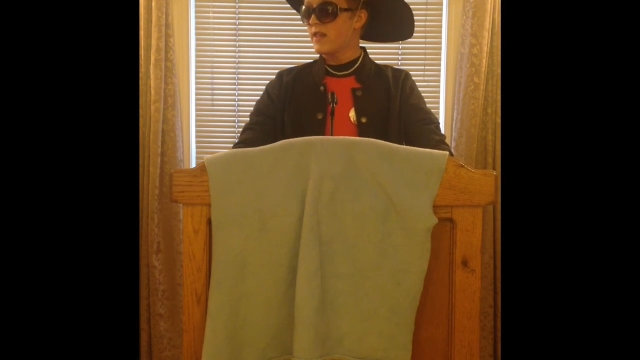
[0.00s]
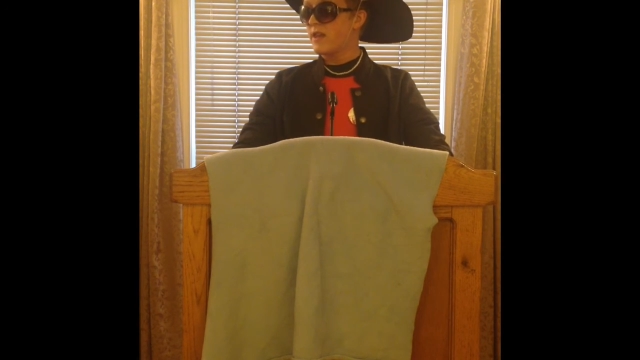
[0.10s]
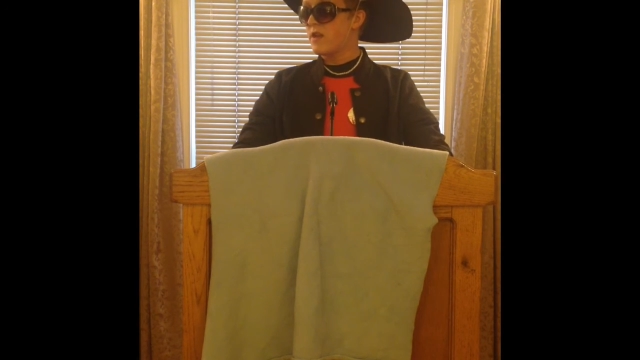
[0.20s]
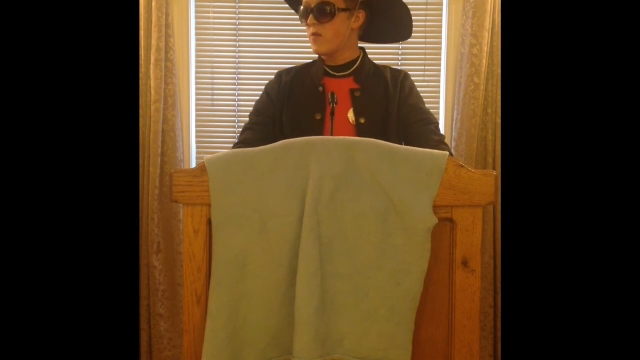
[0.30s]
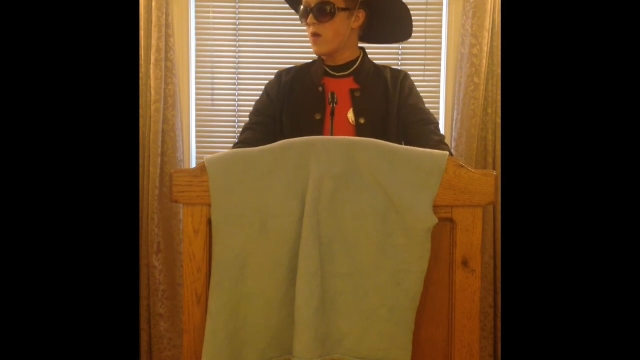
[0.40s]

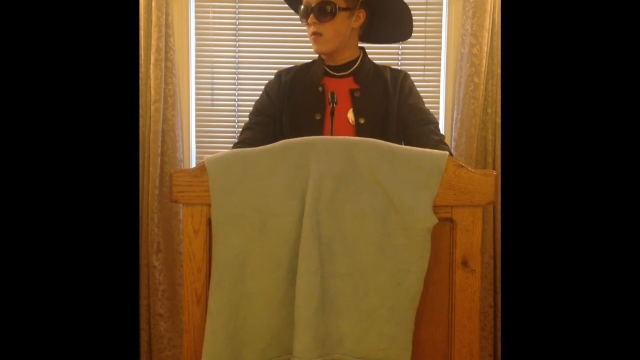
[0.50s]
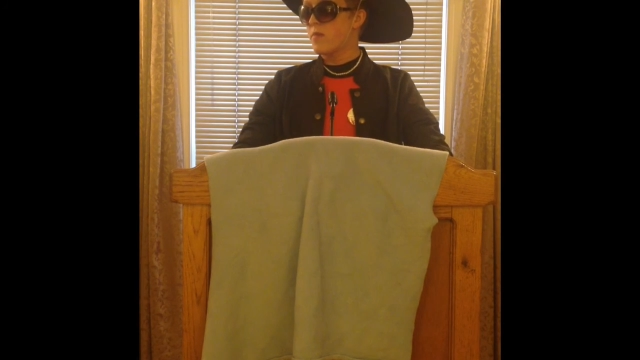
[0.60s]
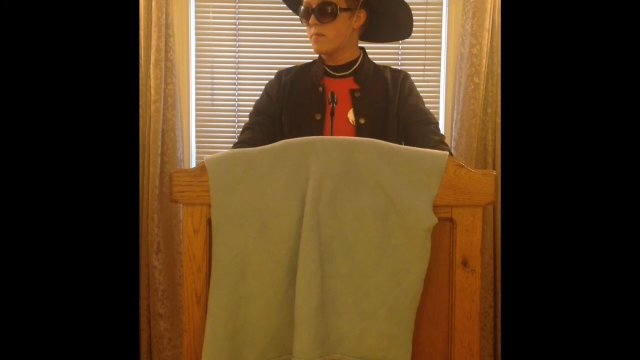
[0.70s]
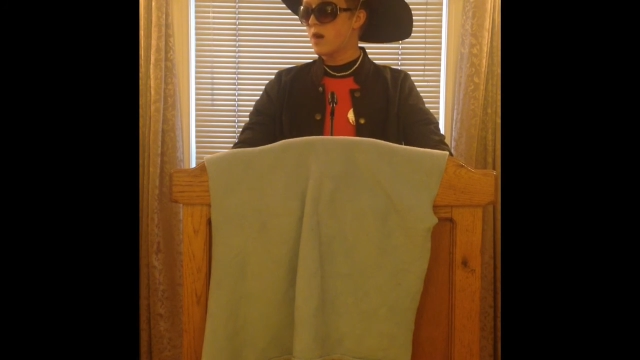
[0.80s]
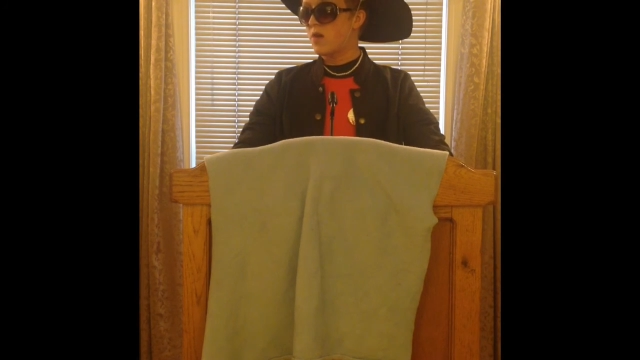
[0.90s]
that you are
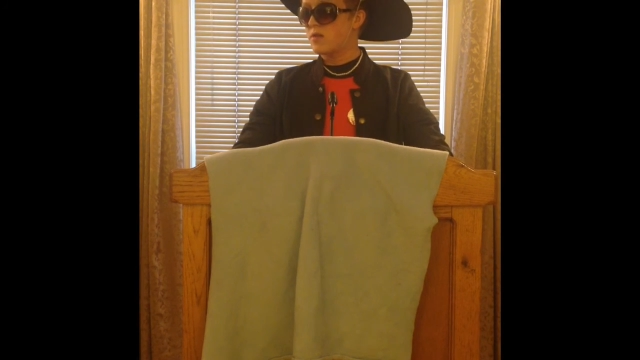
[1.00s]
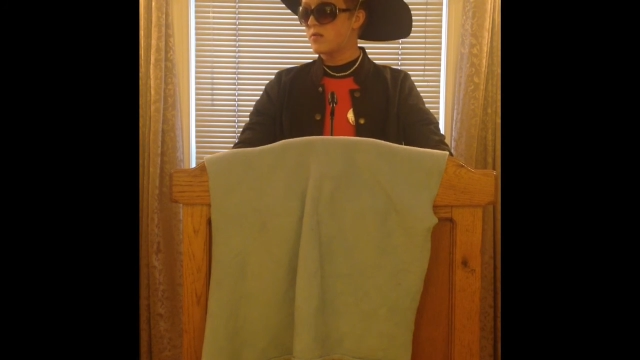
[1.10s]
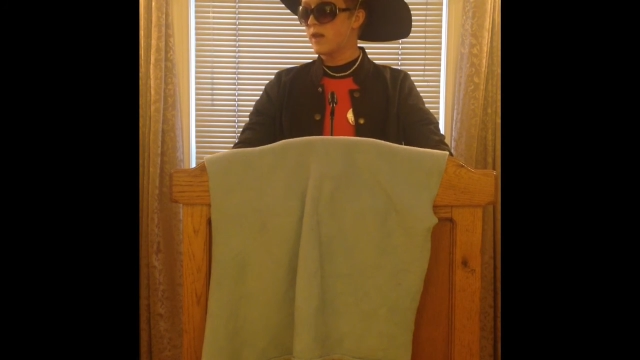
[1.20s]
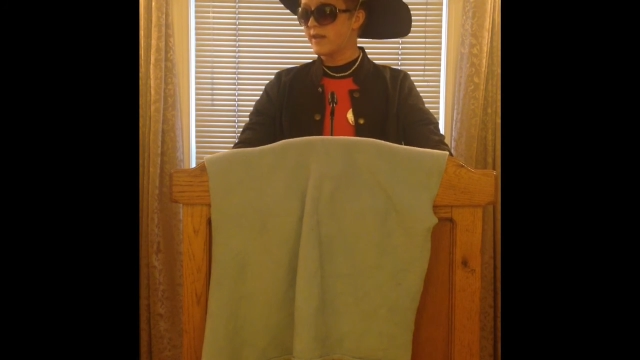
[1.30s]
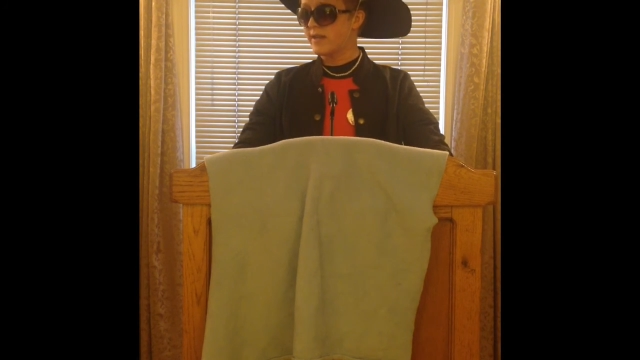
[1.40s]
the most
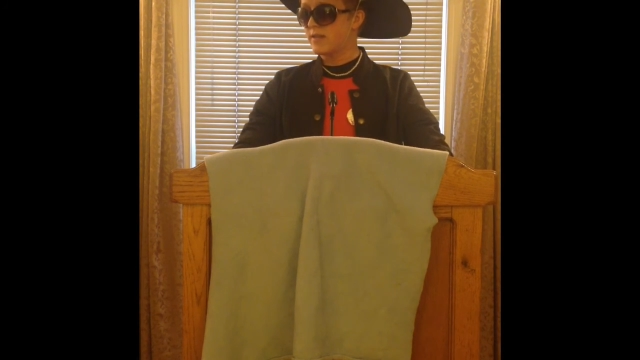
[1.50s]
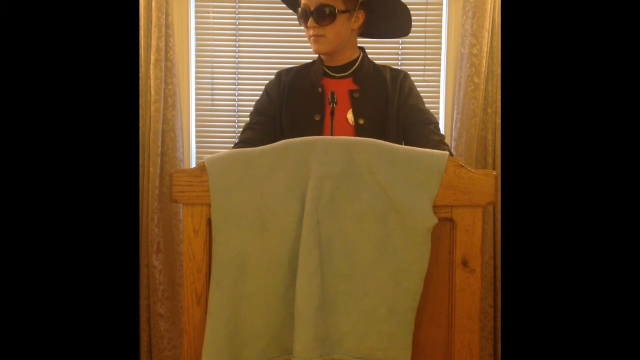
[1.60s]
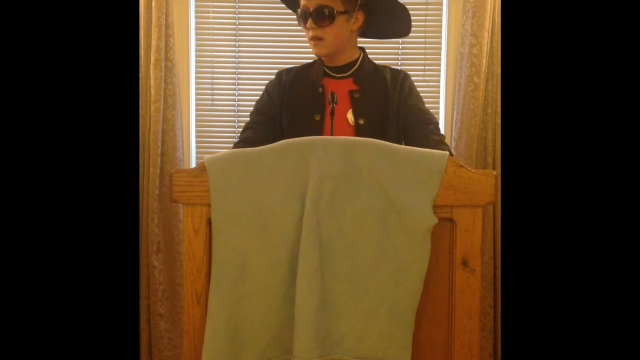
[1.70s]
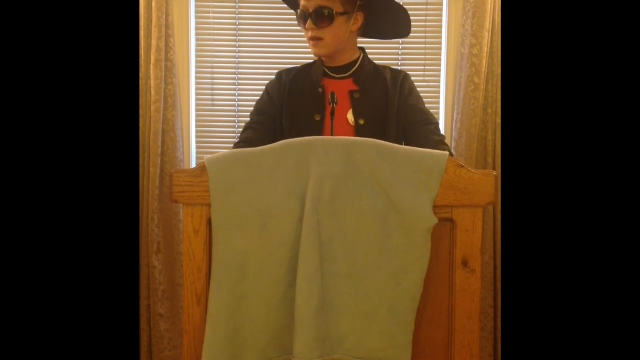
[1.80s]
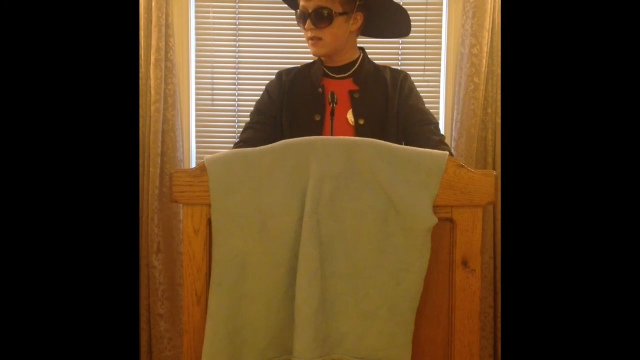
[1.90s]

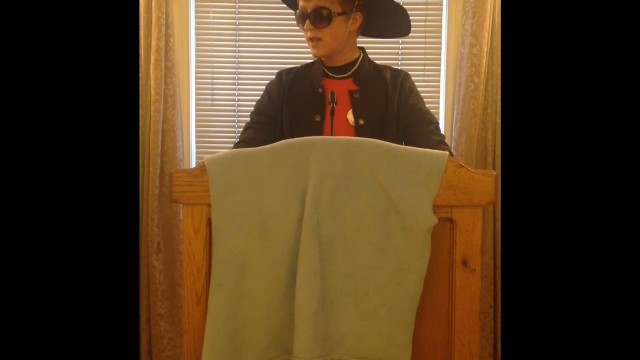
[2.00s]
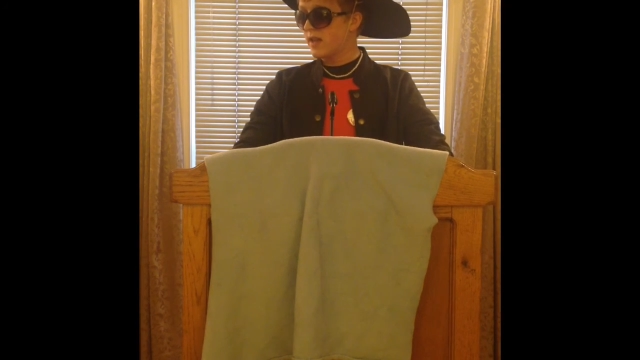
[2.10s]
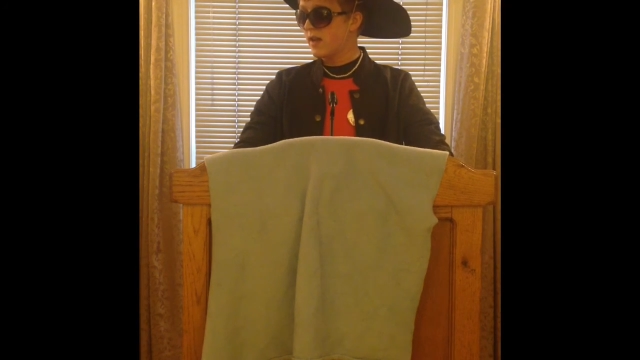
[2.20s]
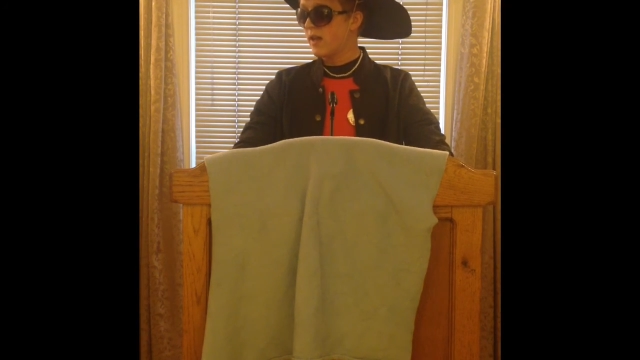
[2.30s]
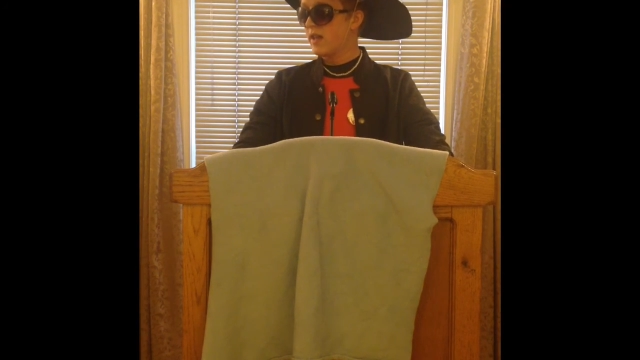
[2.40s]
racist
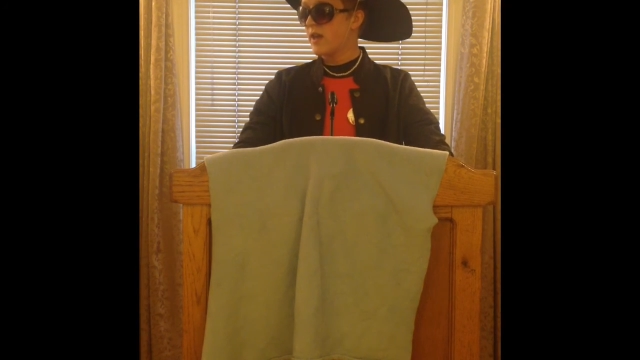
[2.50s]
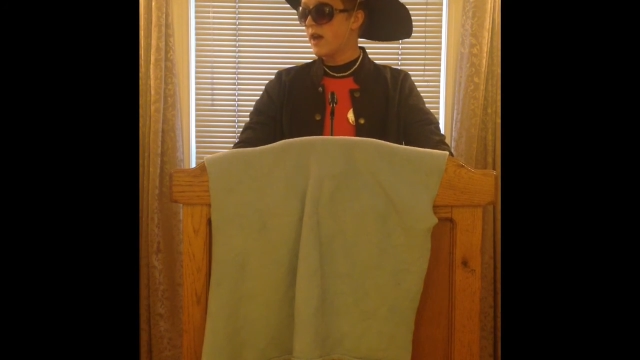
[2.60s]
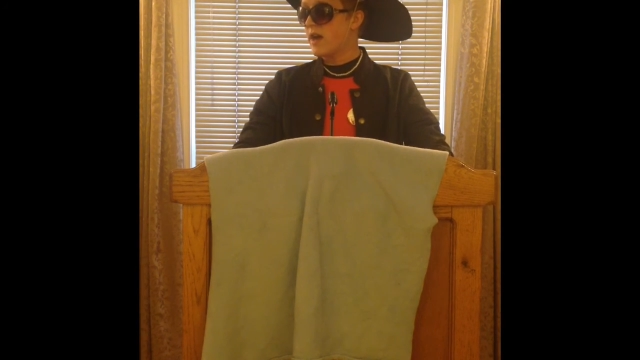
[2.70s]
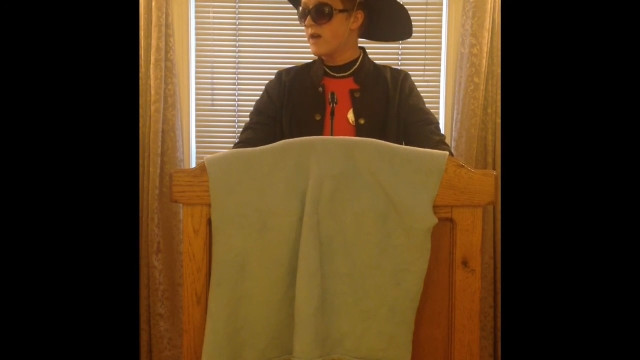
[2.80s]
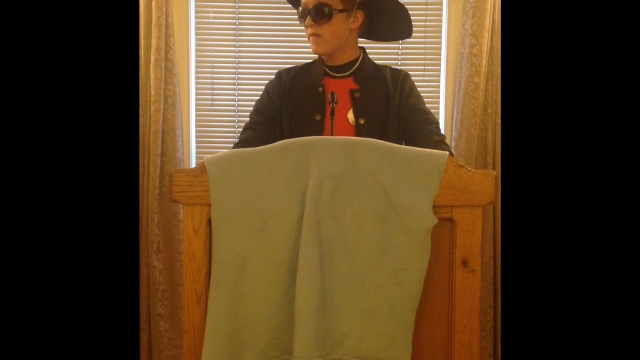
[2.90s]
person that
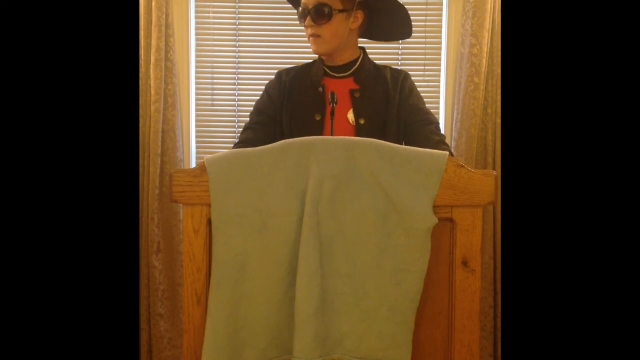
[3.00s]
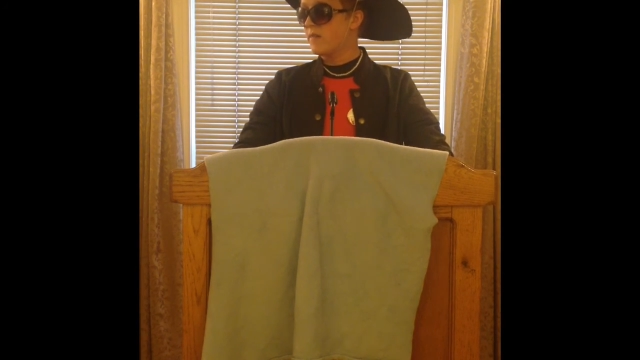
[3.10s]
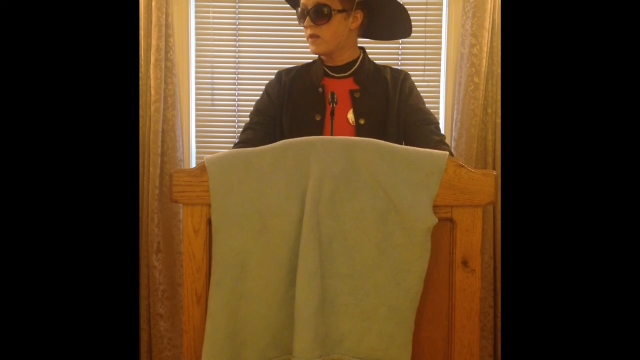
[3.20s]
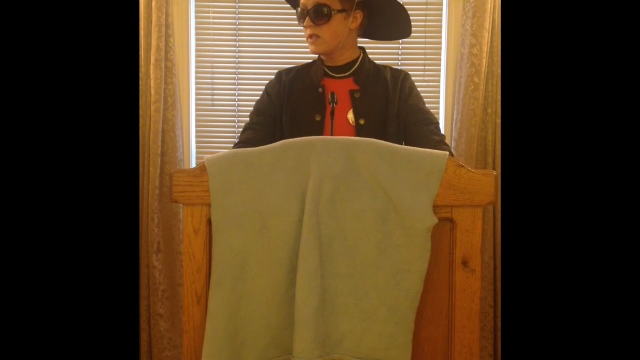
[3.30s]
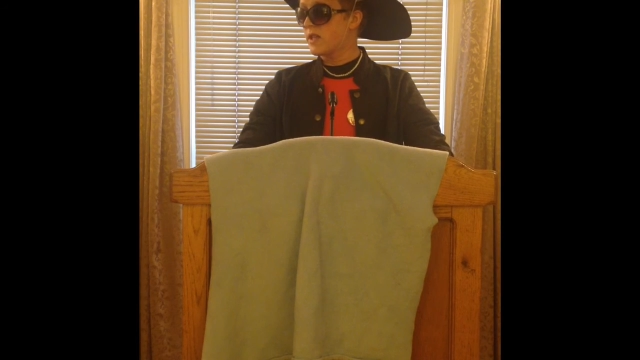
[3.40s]
I have
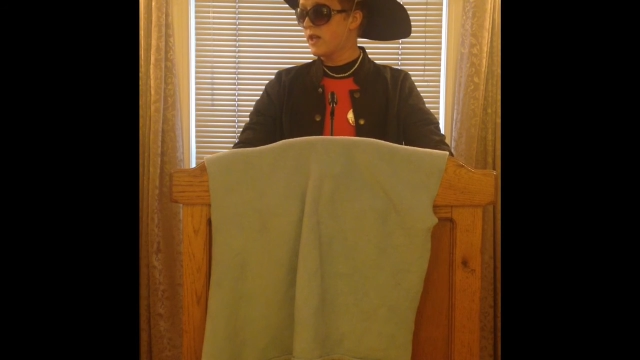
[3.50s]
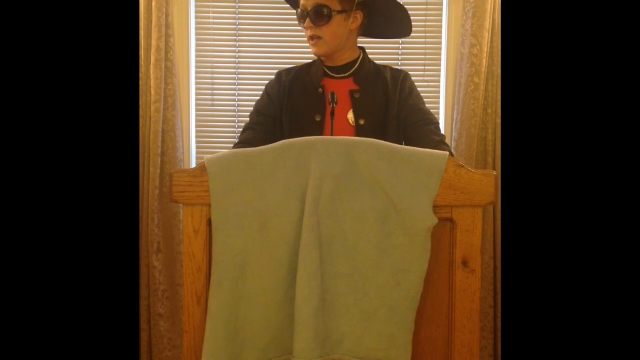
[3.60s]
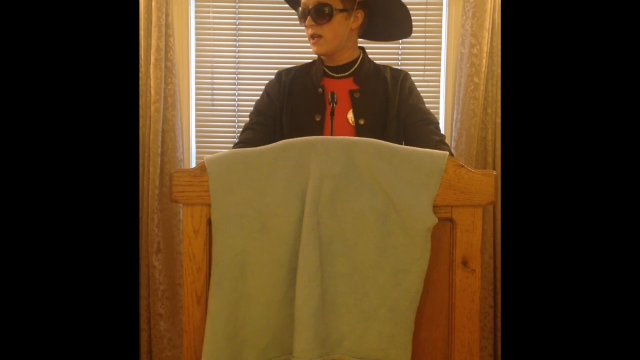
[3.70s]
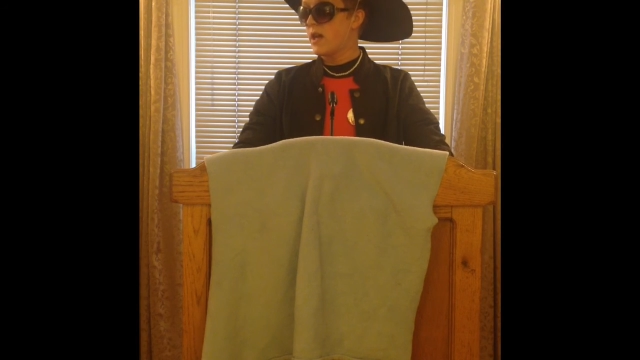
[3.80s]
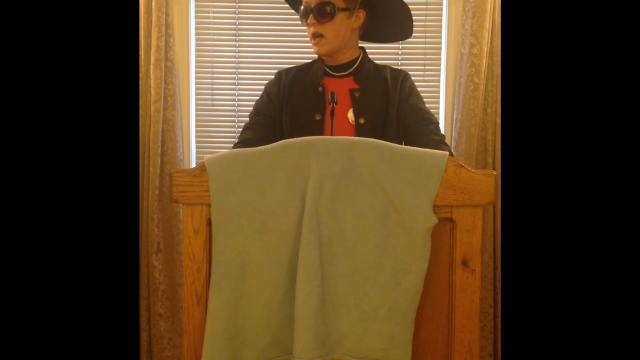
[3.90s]
ever seen.